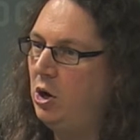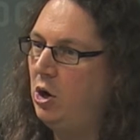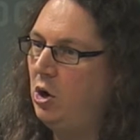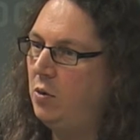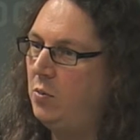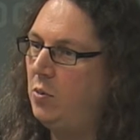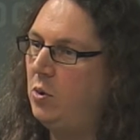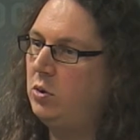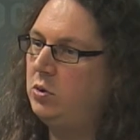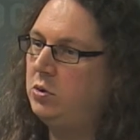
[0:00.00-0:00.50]

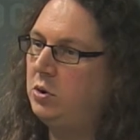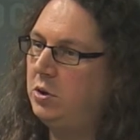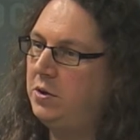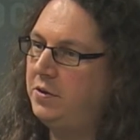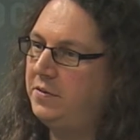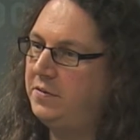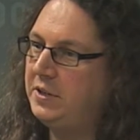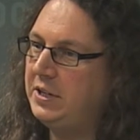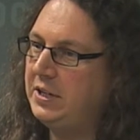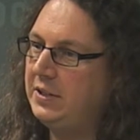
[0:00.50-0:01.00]
amongst all
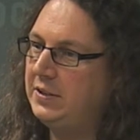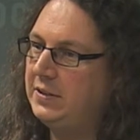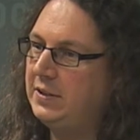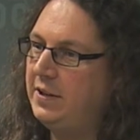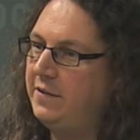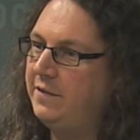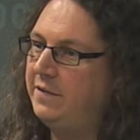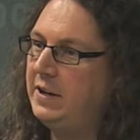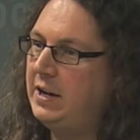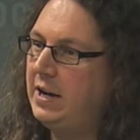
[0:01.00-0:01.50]
of these,
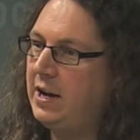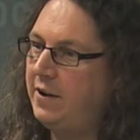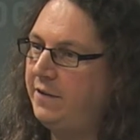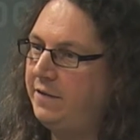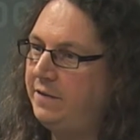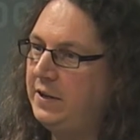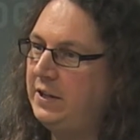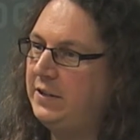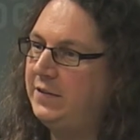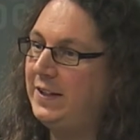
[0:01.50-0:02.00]
there are
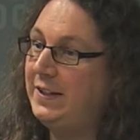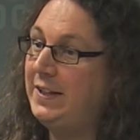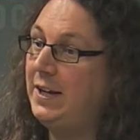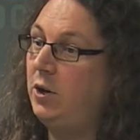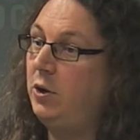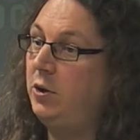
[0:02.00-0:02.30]
things that are